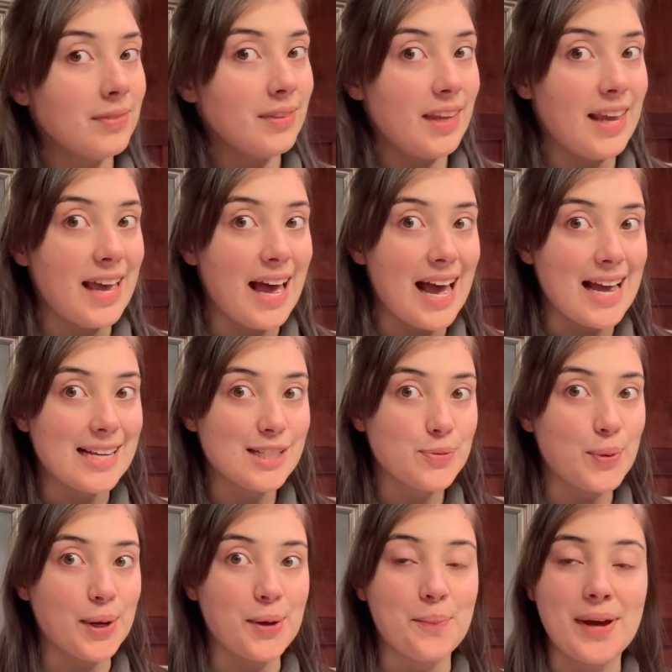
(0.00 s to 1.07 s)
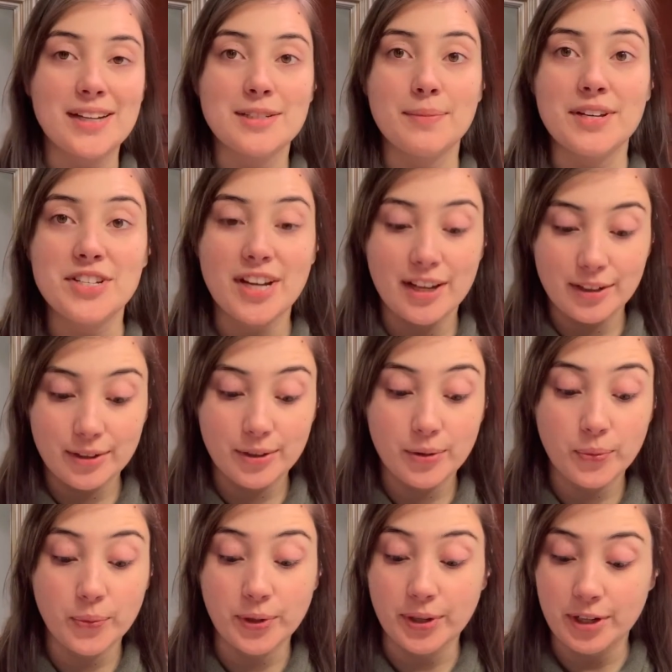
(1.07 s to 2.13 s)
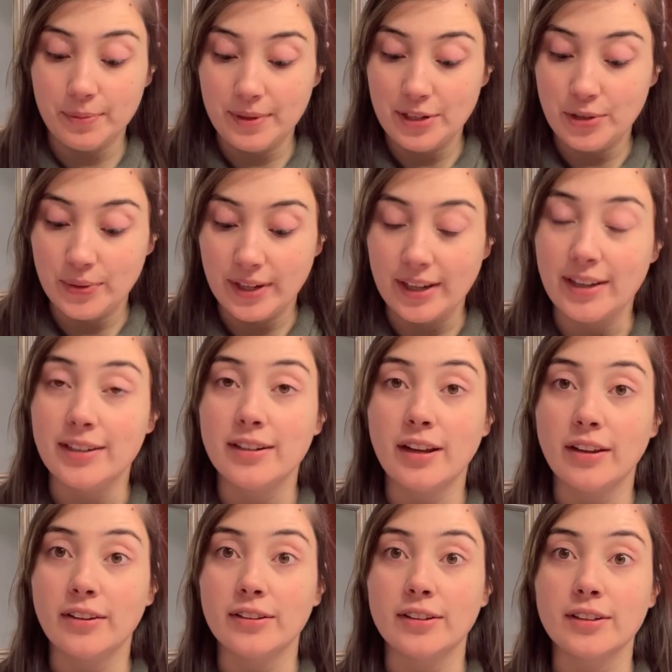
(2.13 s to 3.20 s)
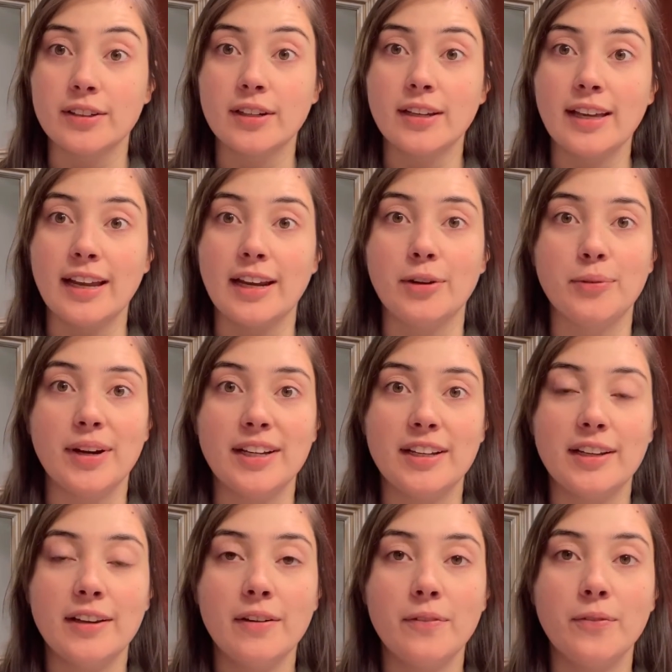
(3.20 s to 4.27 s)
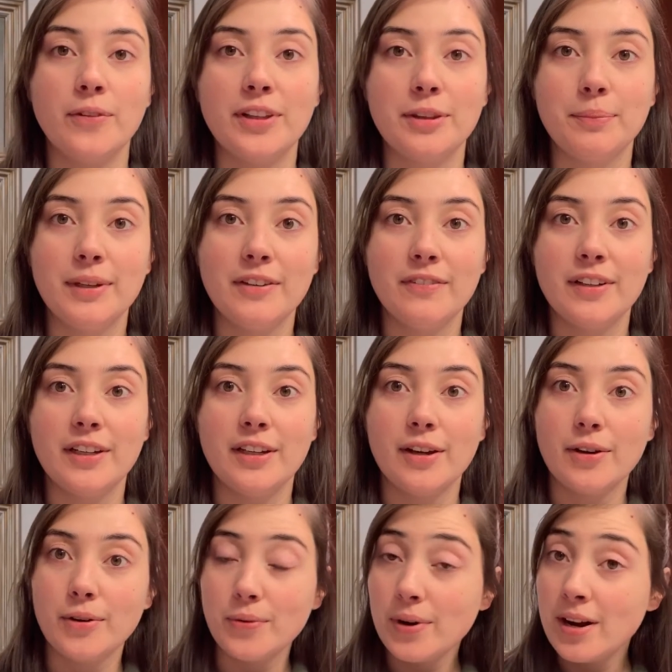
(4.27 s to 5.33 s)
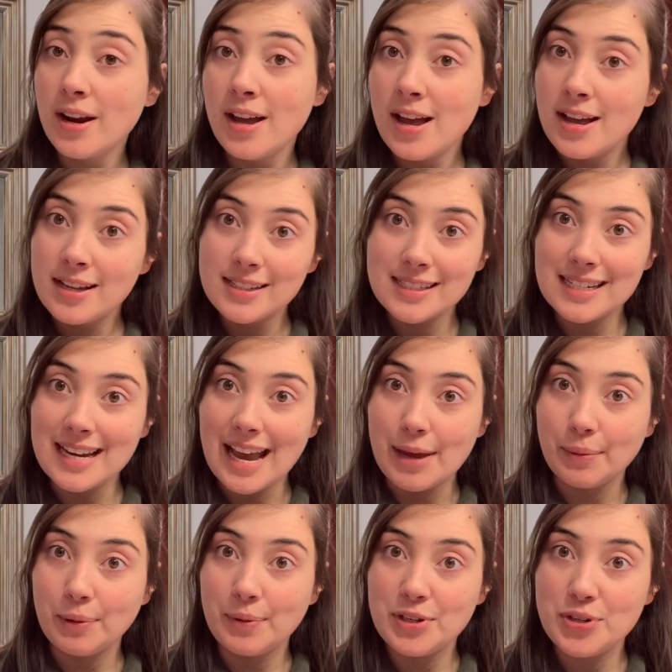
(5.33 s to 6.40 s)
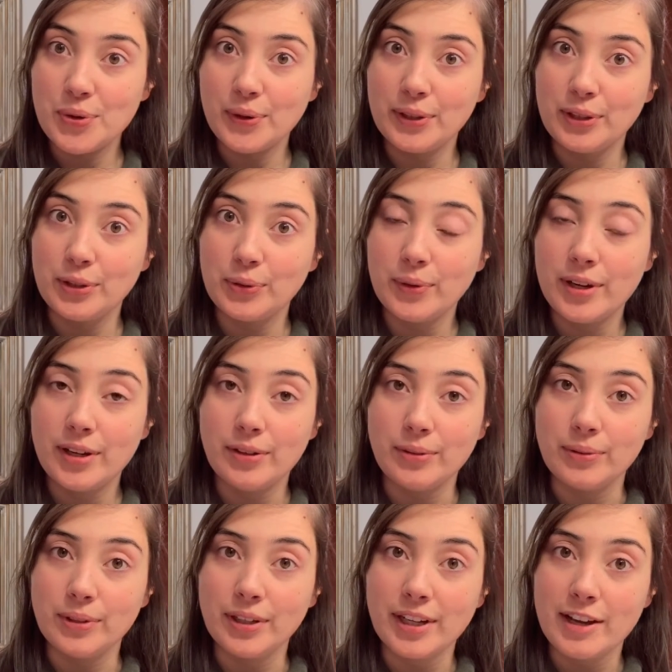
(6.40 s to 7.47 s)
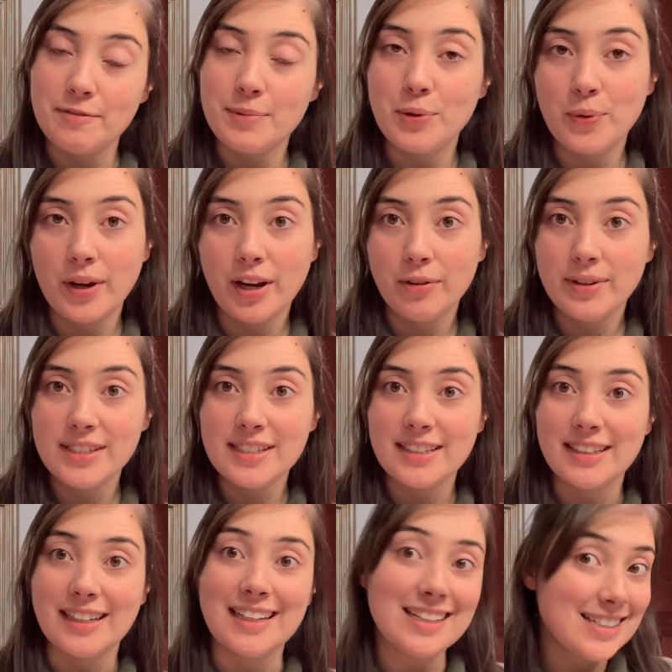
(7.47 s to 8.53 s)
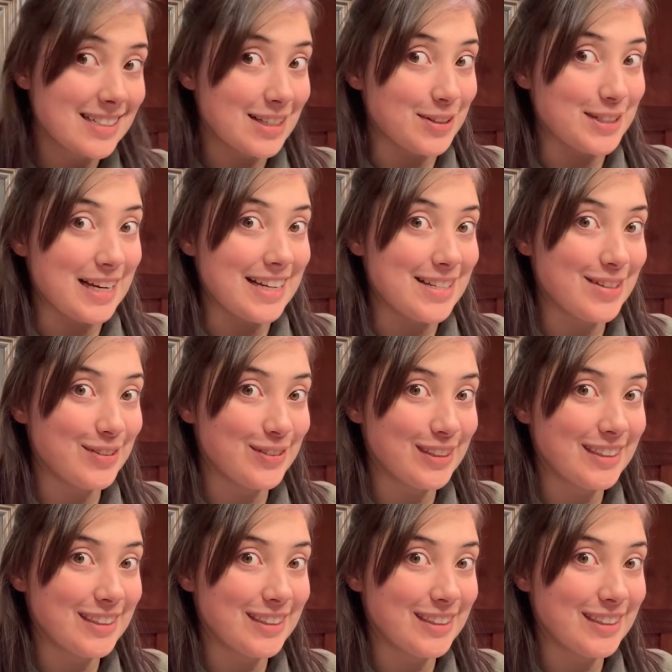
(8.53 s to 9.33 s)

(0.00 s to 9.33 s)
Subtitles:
Hey guys, welcome back to my channel. We're going to be doing another getting ready with me video. Today I'm going to be showing you a new look I've been wearing recently, so stay tuned.